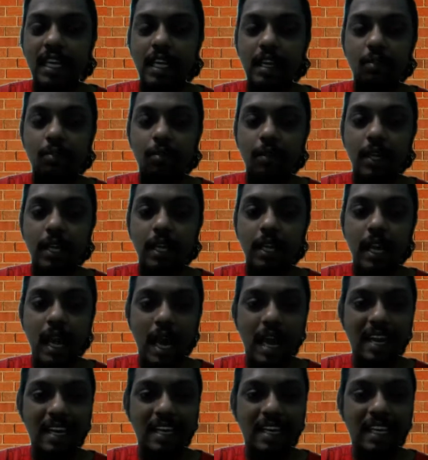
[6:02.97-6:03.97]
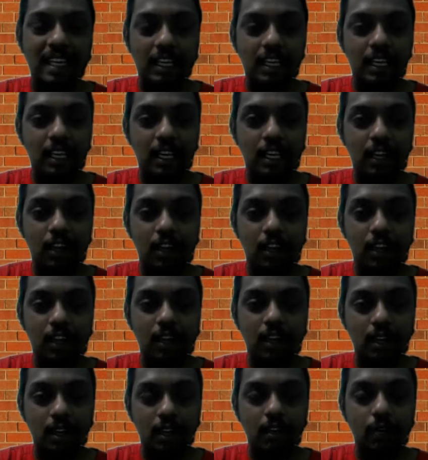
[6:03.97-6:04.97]
deeply and detailed
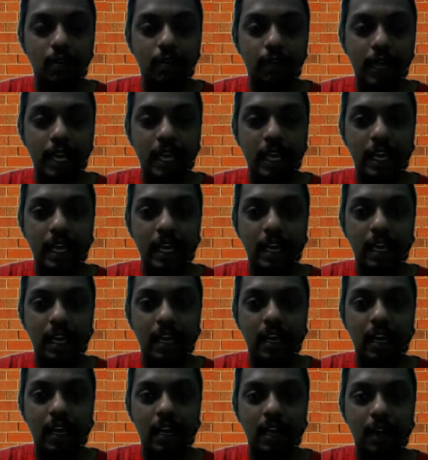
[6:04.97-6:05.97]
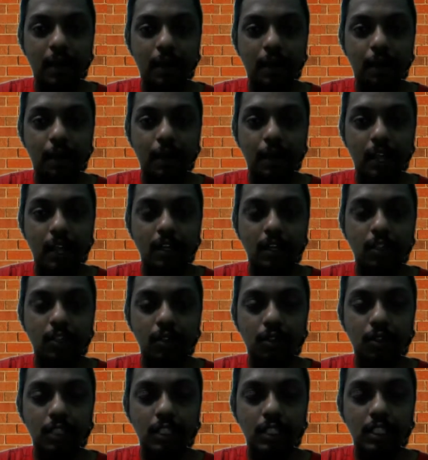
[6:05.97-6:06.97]
way.
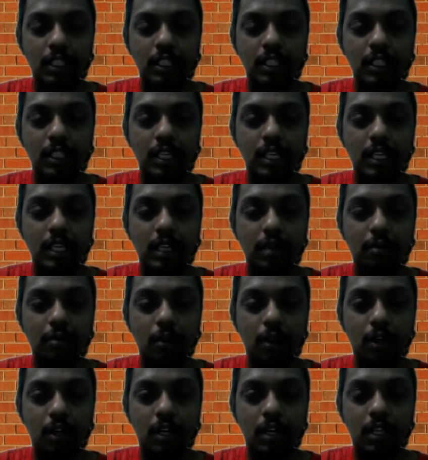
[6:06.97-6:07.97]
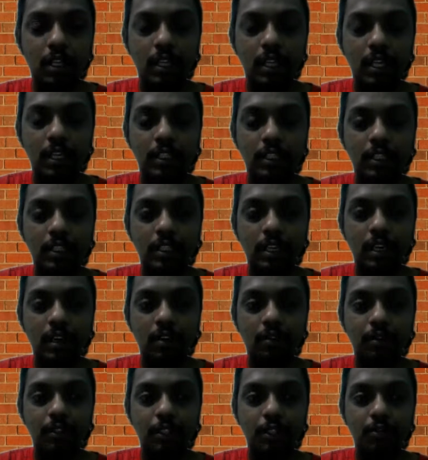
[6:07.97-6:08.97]
So this is the important things
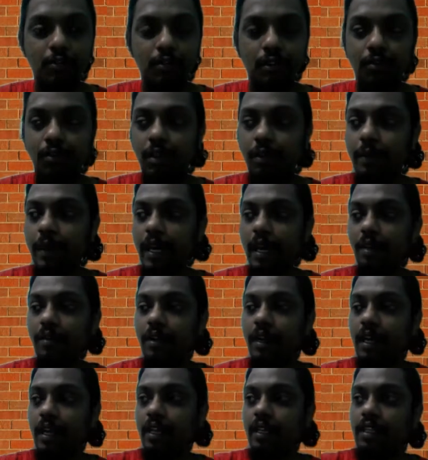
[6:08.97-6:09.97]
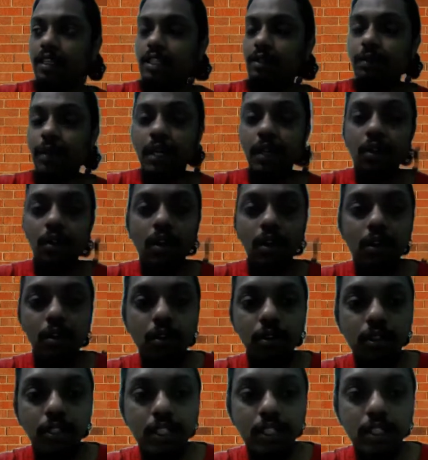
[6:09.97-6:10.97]
which we will be covering in this particular
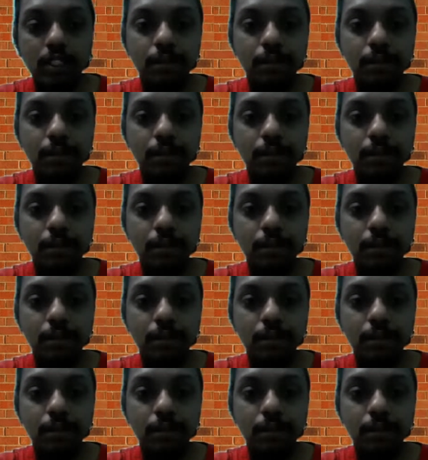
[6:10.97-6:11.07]
course.